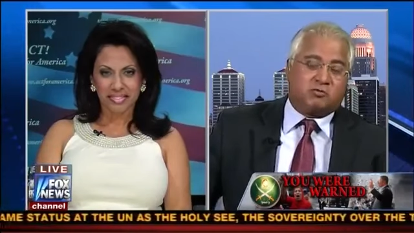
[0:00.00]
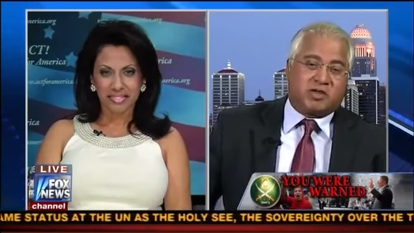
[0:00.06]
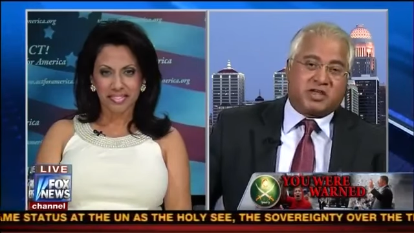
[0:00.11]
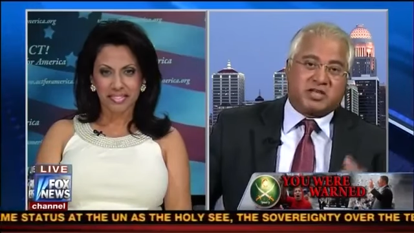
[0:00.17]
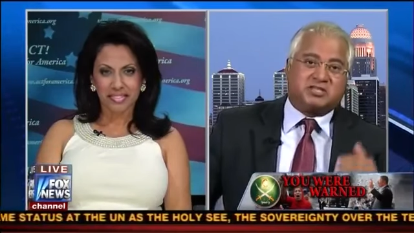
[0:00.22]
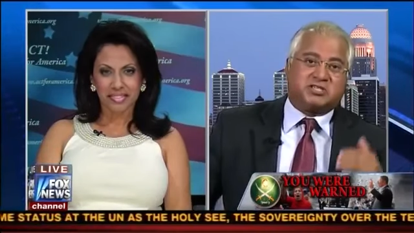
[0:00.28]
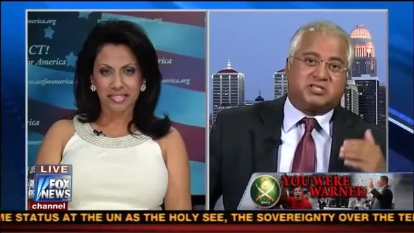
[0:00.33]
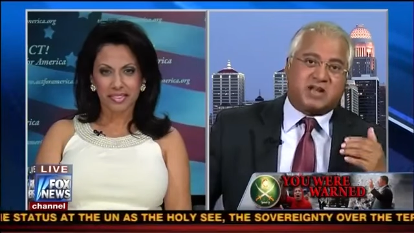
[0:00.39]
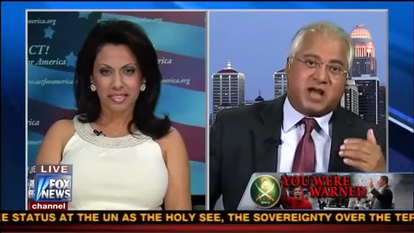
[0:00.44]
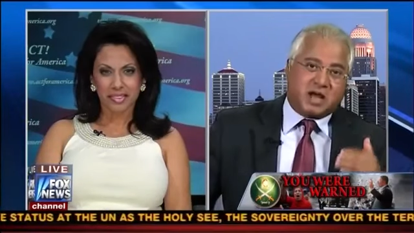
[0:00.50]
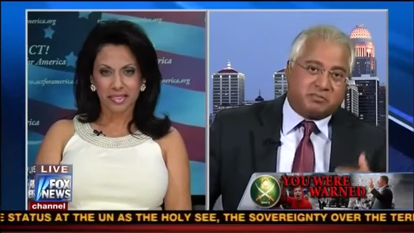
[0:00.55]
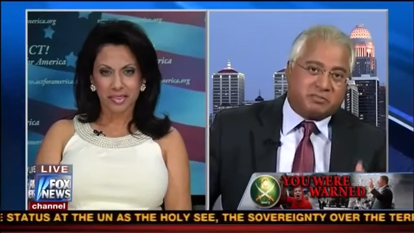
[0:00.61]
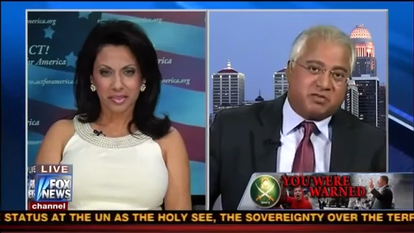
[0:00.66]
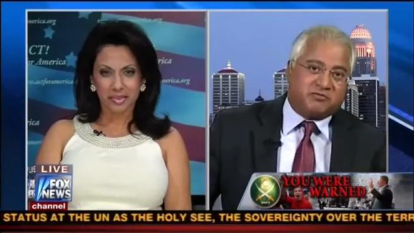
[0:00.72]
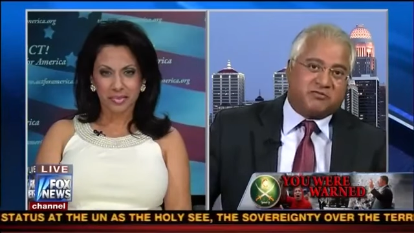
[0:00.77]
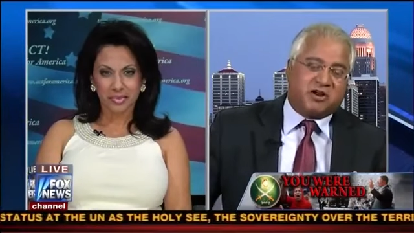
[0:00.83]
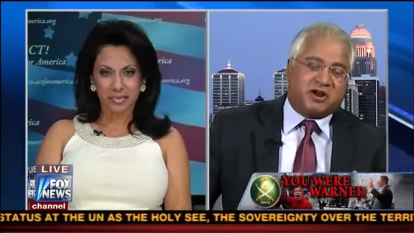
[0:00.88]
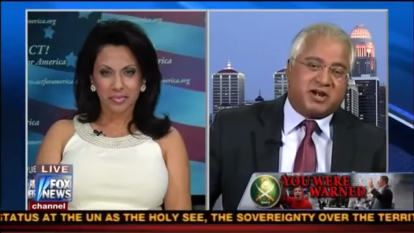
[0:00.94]
Speaker 1: We can stop
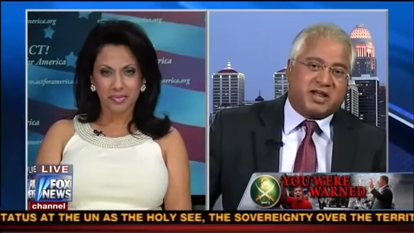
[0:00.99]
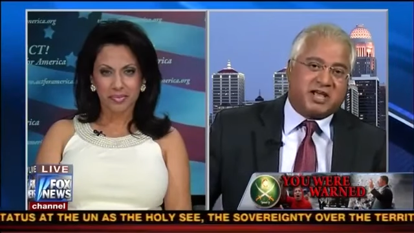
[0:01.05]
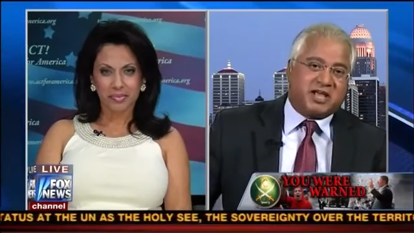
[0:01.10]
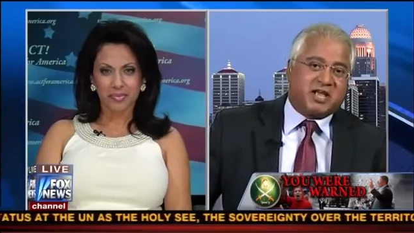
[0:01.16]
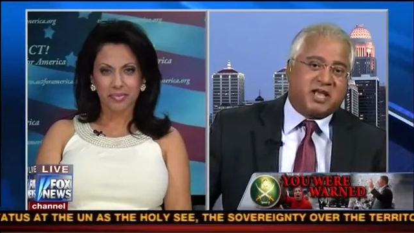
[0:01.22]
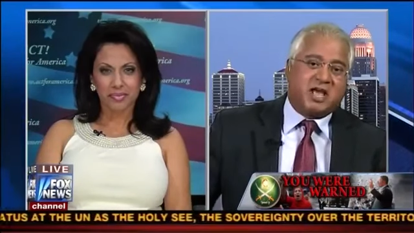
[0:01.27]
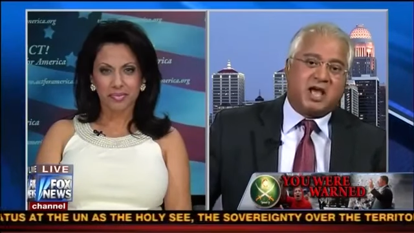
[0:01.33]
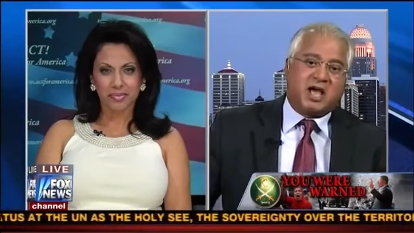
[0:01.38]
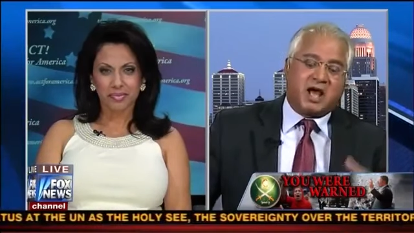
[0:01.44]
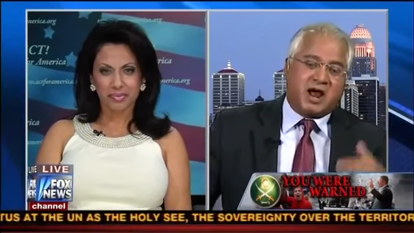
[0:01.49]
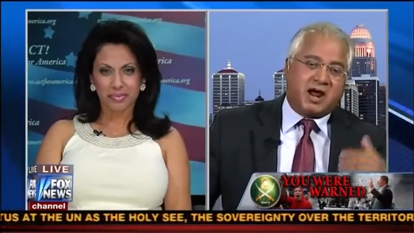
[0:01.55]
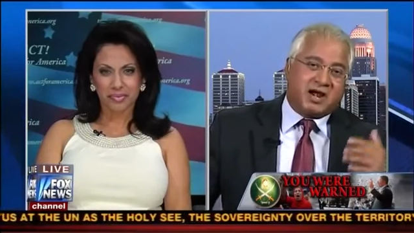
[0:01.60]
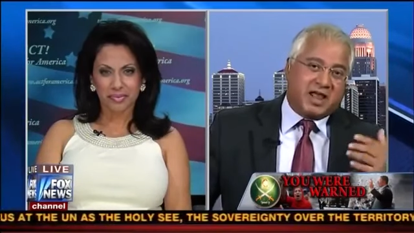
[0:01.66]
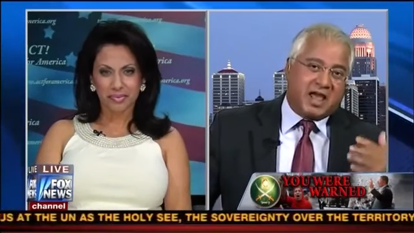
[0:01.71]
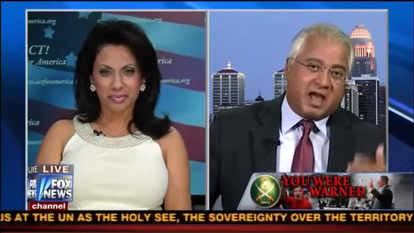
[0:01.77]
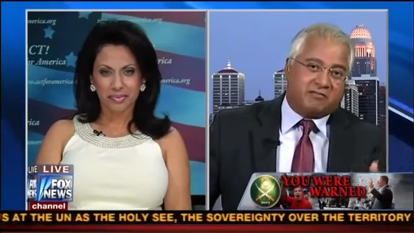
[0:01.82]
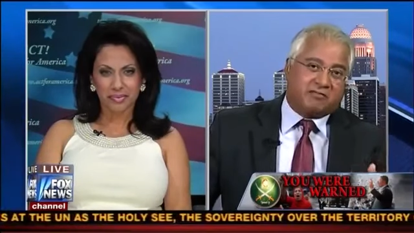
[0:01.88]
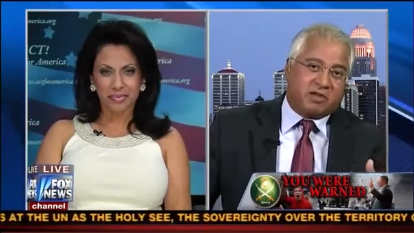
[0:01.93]
the funding and
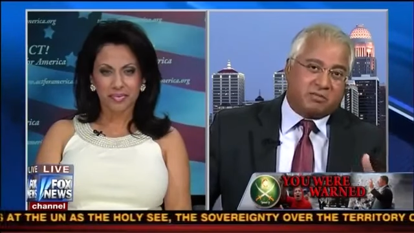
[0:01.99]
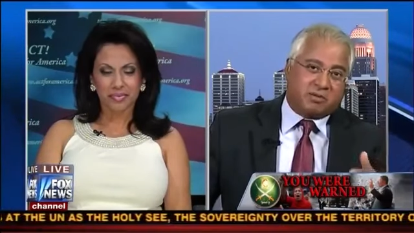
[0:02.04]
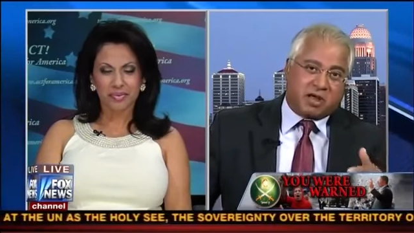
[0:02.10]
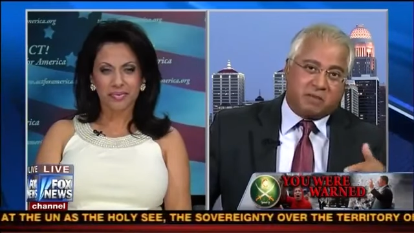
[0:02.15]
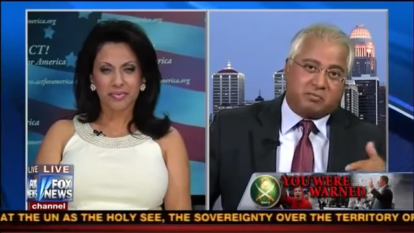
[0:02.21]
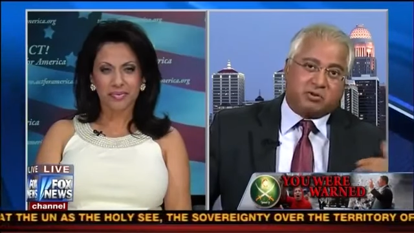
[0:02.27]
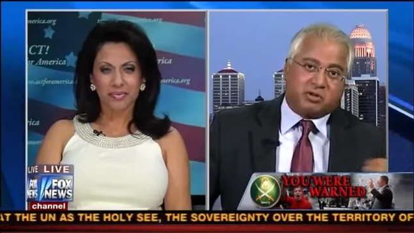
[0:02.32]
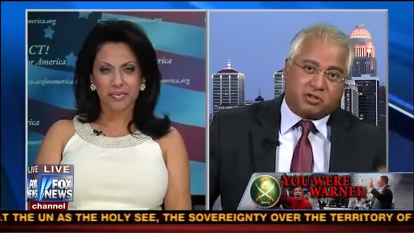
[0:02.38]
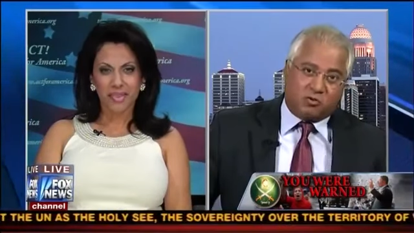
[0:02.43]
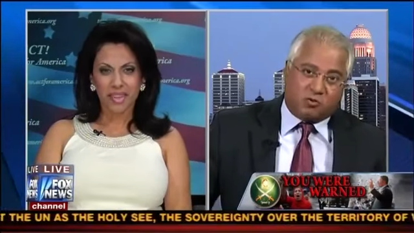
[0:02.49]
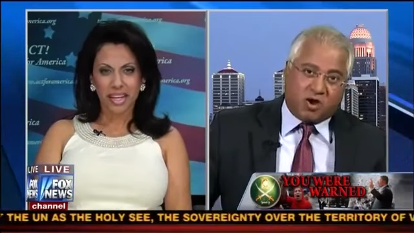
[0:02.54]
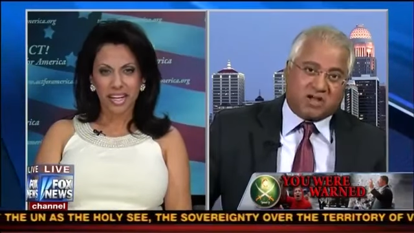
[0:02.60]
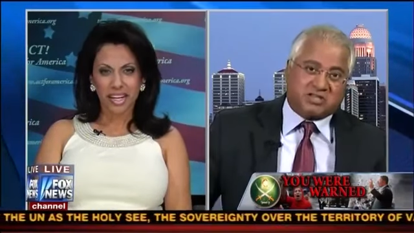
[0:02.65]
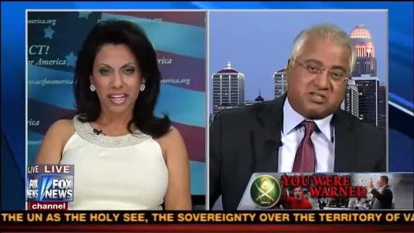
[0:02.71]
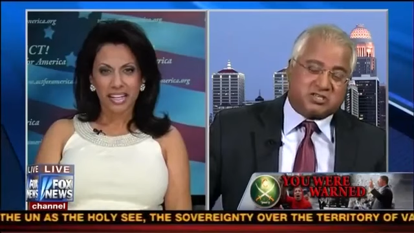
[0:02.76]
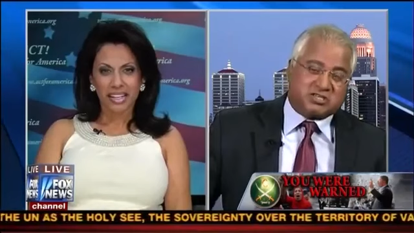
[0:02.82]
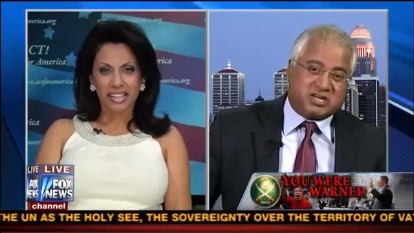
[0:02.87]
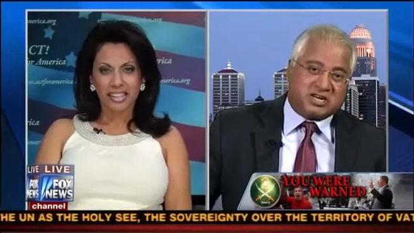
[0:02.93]
have them come to the
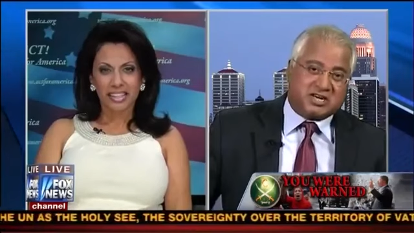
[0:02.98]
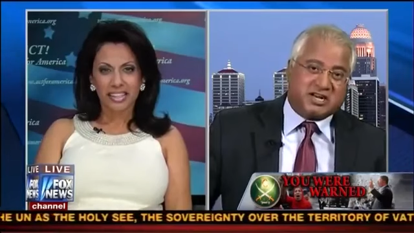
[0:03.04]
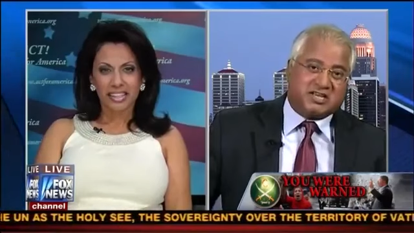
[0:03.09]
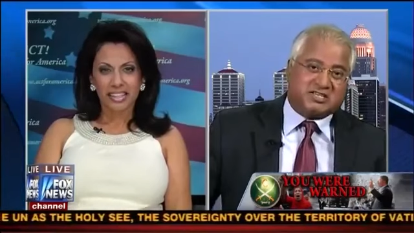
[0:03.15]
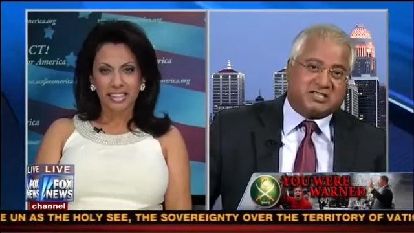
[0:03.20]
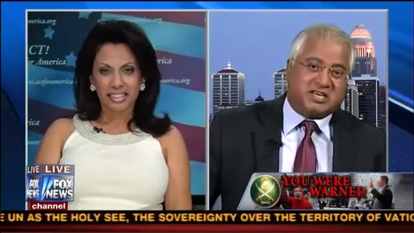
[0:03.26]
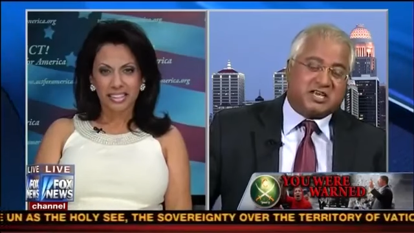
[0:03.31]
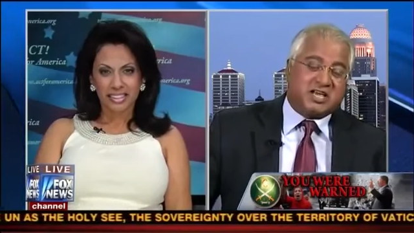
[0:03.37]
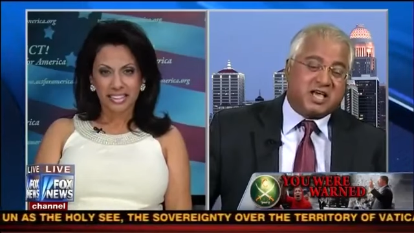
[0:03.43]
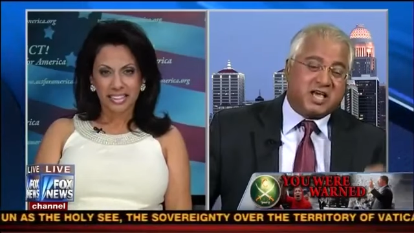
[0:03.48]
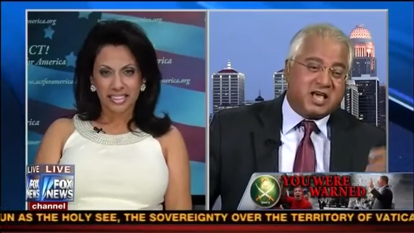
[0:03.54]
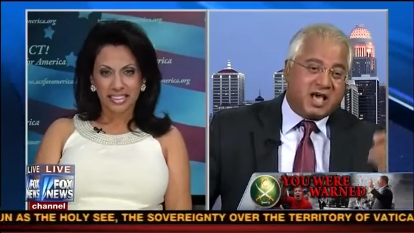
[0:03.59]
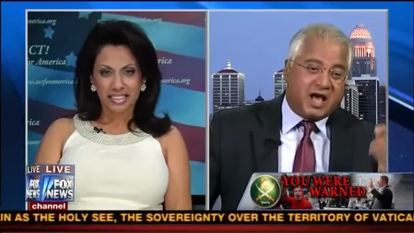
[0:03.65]
Washington, D.C.